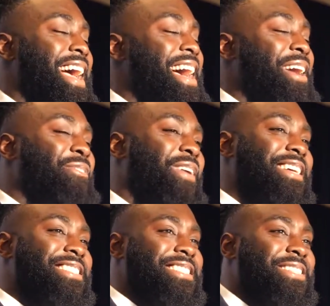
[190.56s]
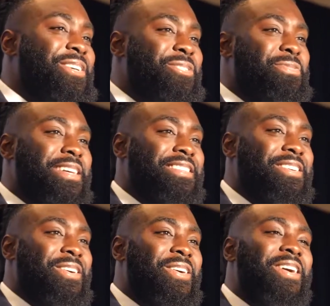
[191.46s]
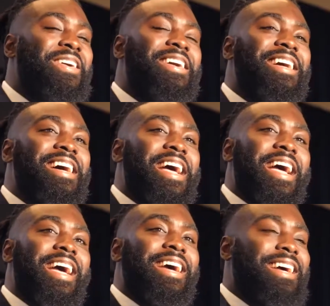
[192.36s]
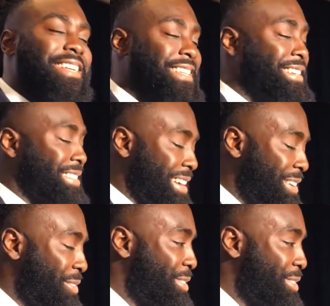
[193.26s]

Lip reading: And I'm watching this whole spectacle go on, and like a